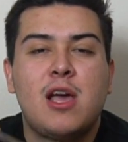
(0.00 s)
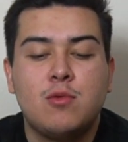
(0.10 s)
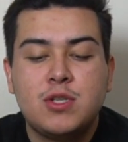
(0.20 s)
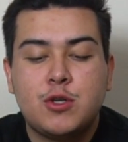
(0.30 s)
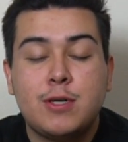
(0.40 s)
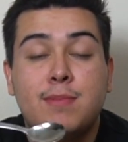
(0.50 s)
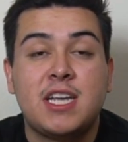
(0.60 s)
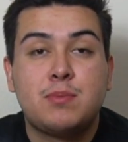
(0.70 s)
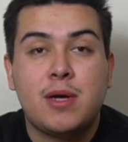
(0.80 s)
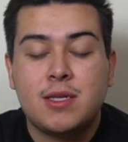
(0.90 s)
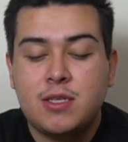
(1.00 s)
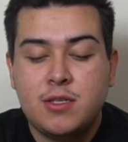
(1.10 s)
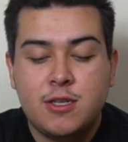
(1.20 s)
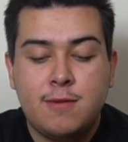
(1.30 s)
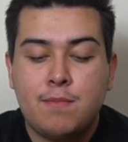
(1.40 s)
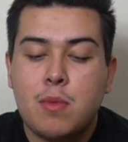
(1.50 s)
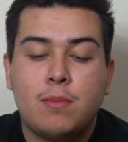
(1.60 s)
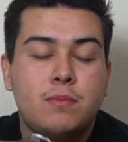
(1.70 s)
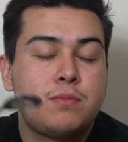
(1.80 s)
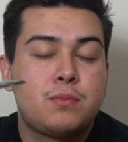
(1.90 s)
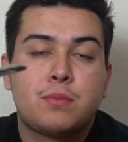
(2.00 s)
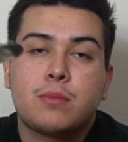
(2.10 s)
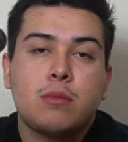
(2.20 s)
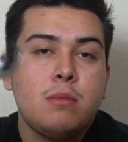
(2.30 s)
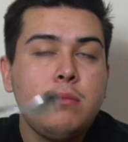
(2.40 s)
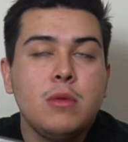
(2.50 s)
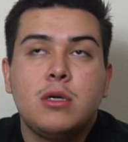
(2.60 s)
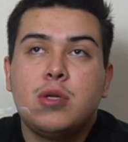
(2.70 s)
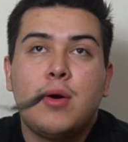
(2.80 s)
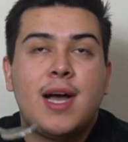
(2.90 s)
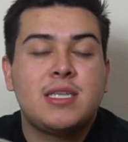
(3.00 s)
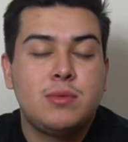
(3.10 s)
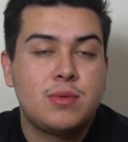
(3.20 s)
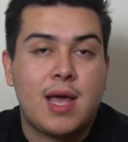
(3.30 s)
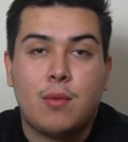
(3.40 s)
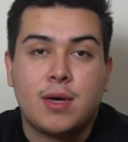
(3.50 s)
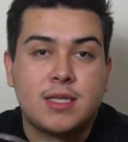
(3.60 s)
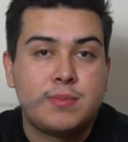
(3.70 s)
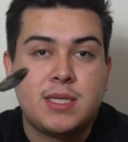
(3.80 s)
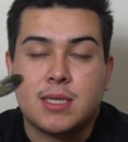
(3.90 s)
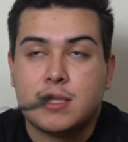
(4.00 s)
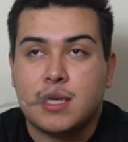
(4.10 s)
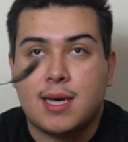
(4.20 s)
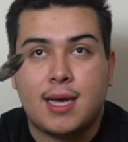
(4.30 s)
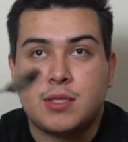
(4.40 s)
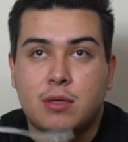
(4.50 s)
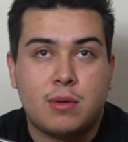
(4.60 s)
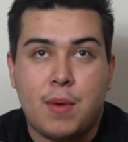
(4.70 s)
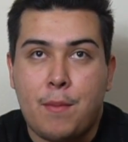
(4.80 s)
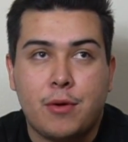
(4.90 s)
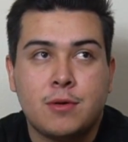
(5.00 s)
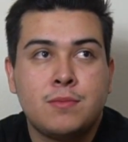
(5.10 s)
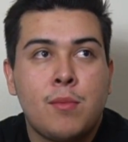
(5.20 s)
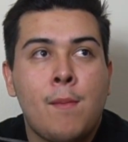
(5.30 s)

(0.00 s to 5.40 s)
was during baseball season. Don't ask me when that was, because like I don't remember.